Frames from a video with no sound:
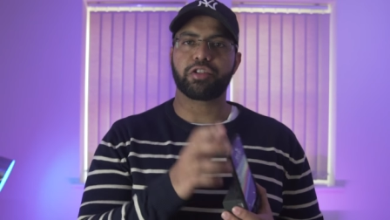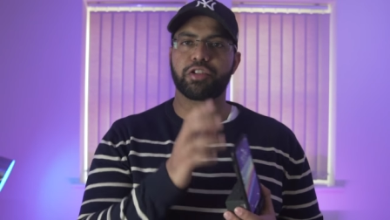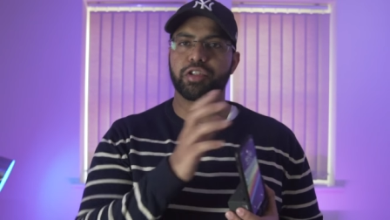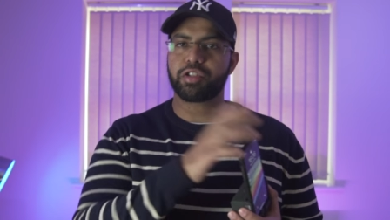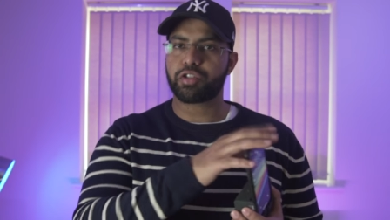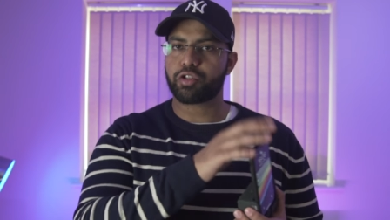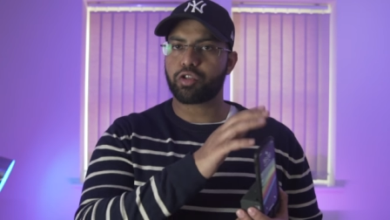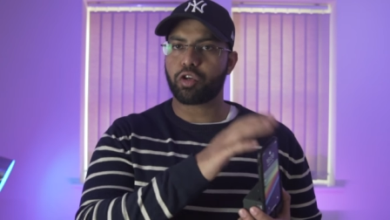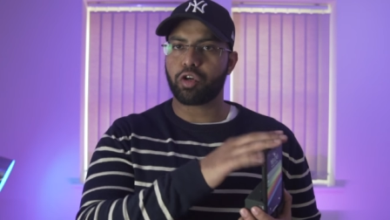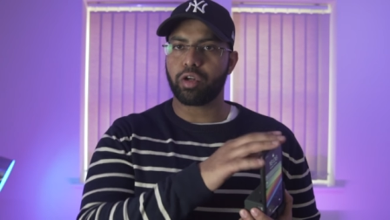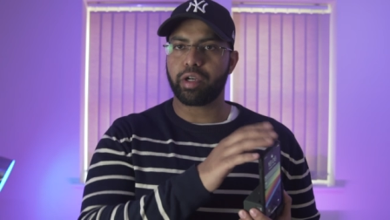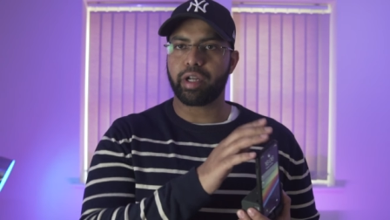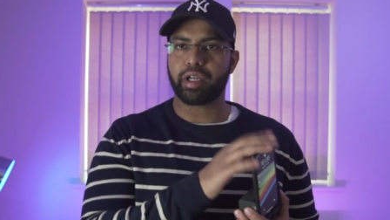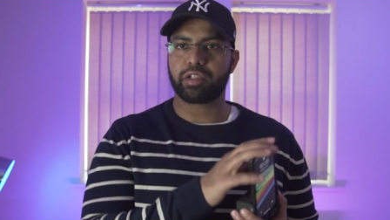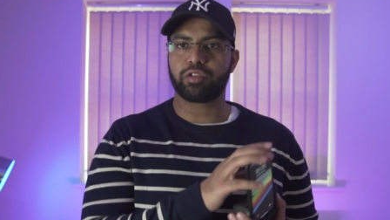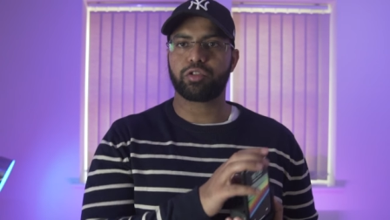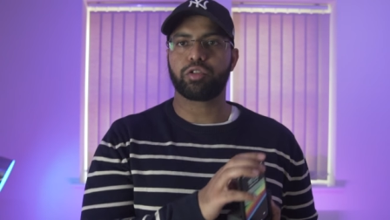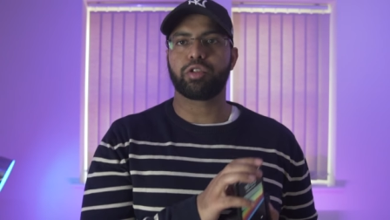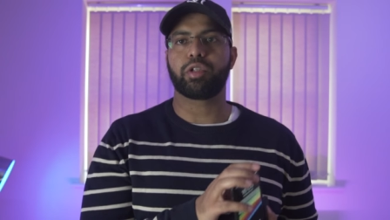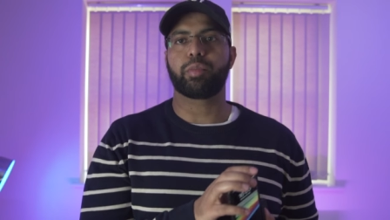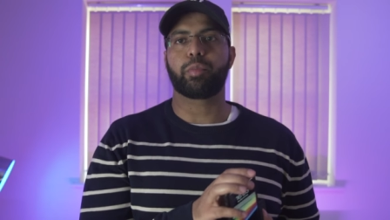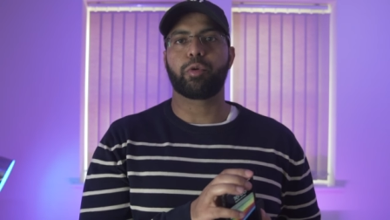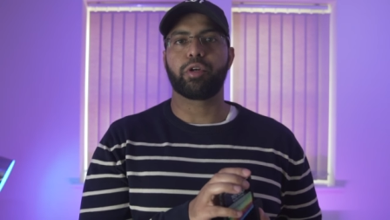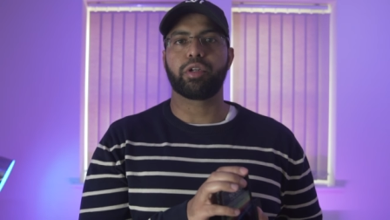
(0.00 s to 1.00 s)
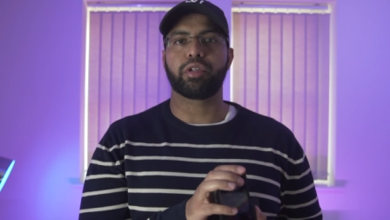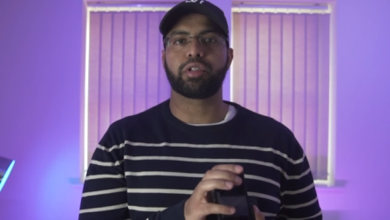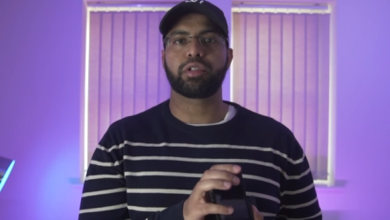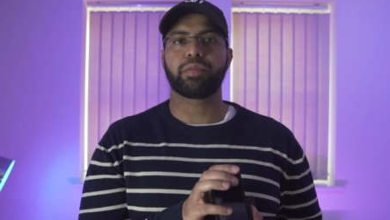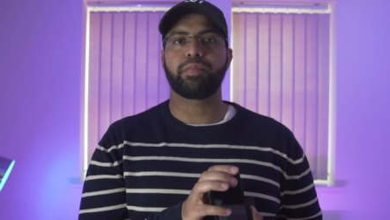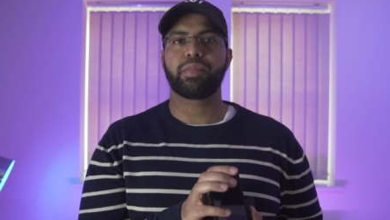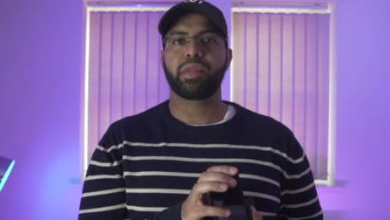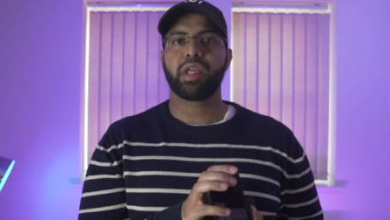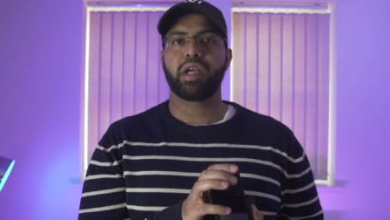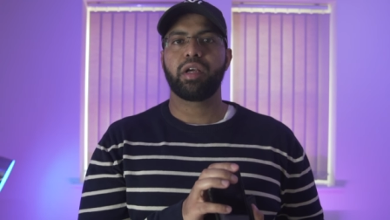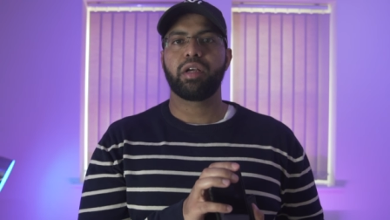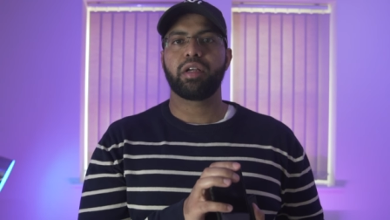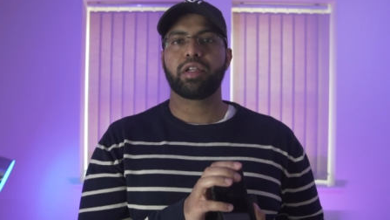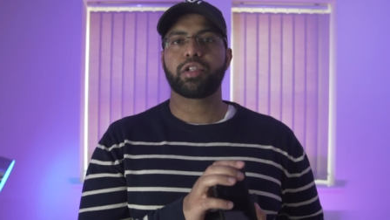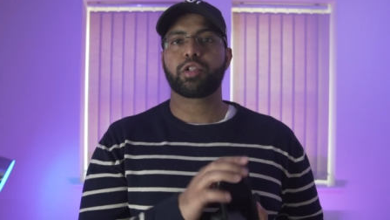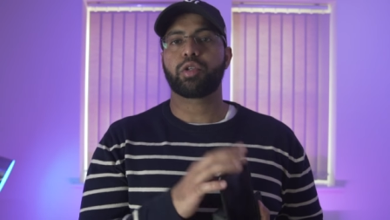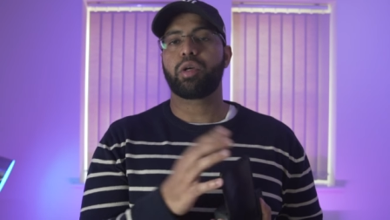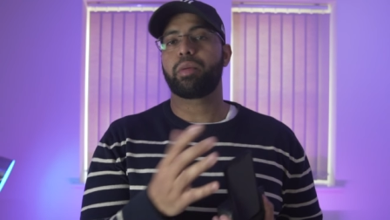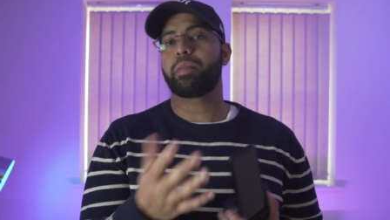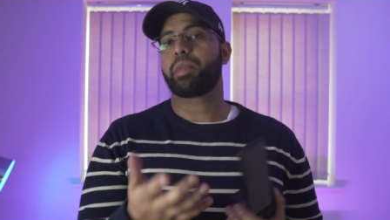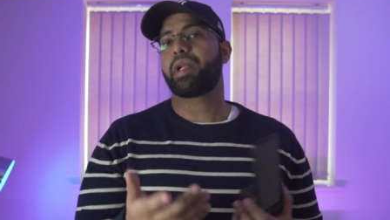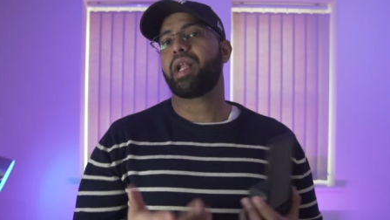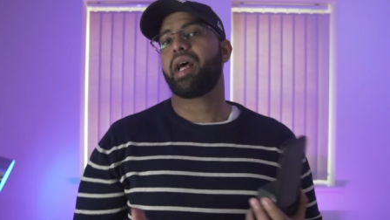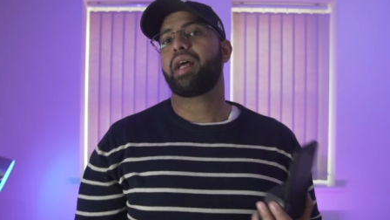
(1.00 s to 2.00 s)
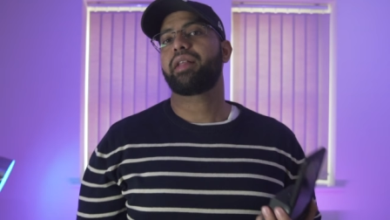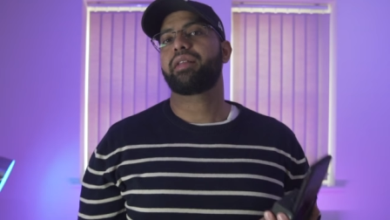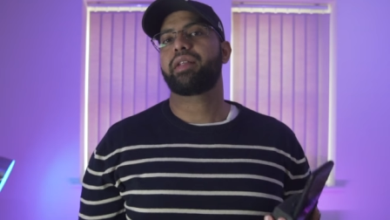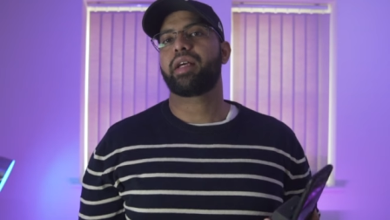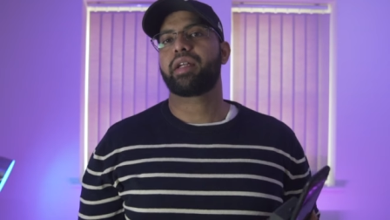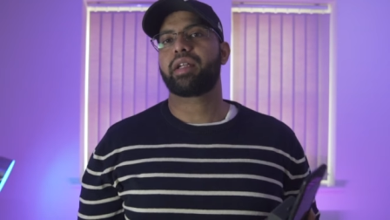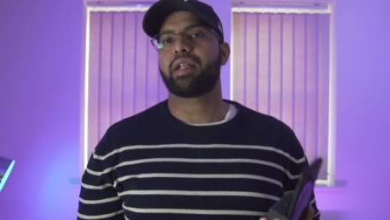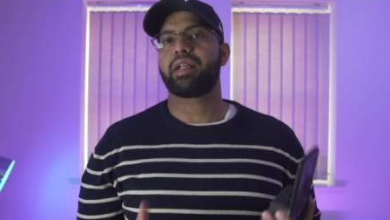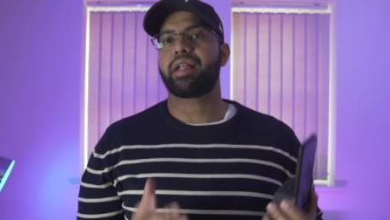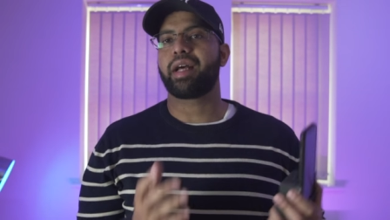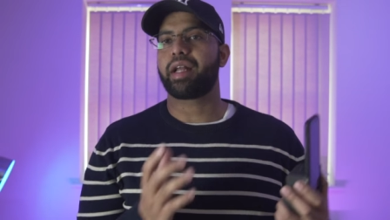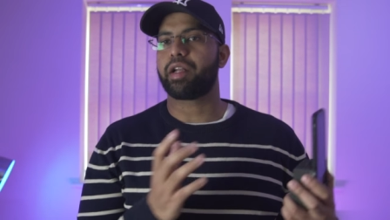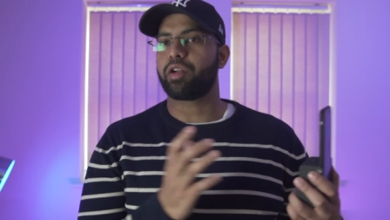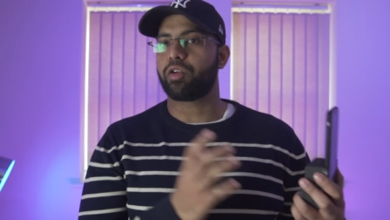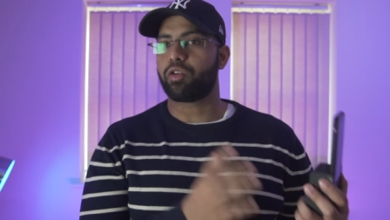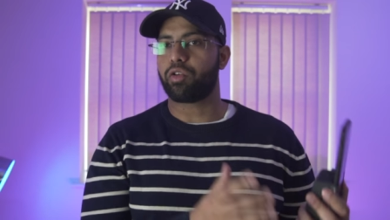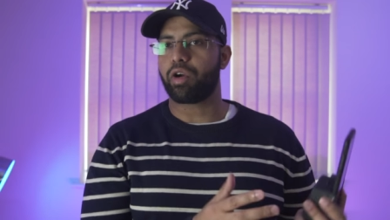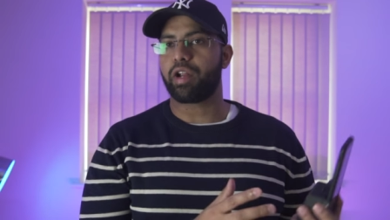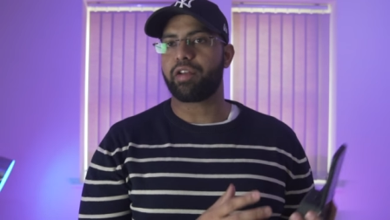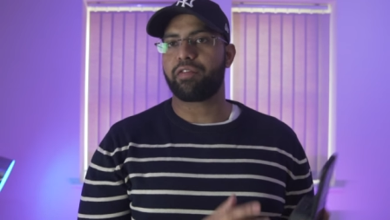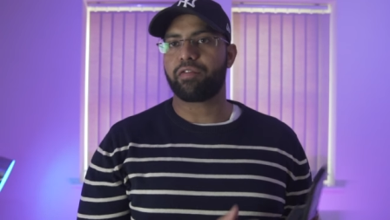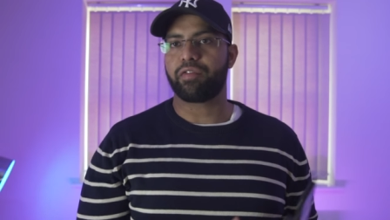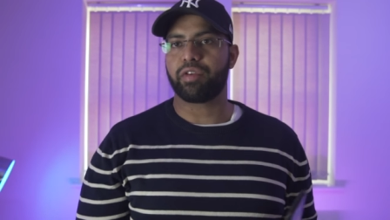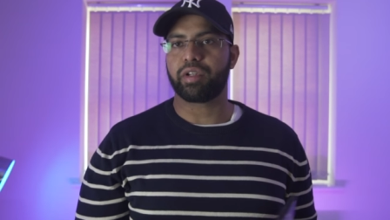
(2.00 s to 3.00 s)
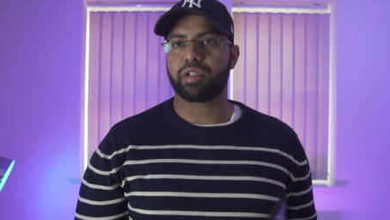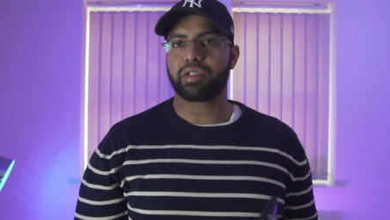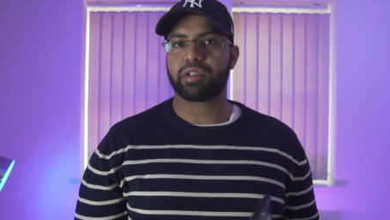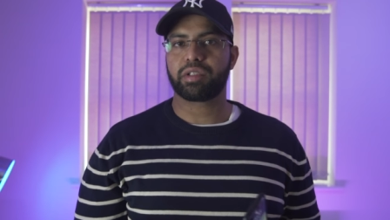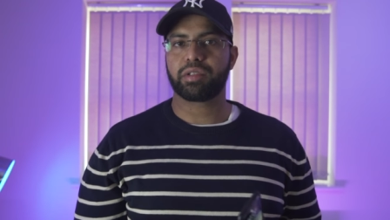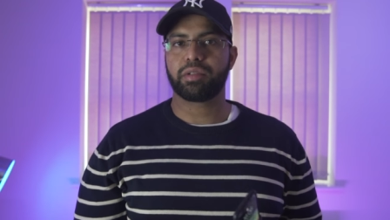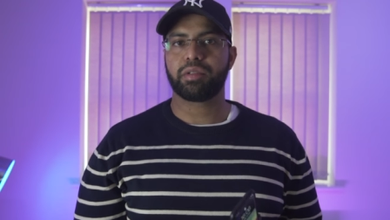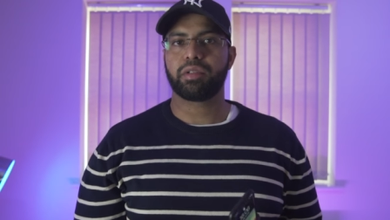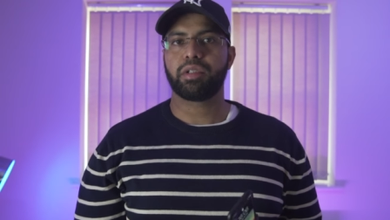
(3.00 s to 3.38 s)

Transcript: just to connect to the Prynt. So I'm glad that it had a great fit.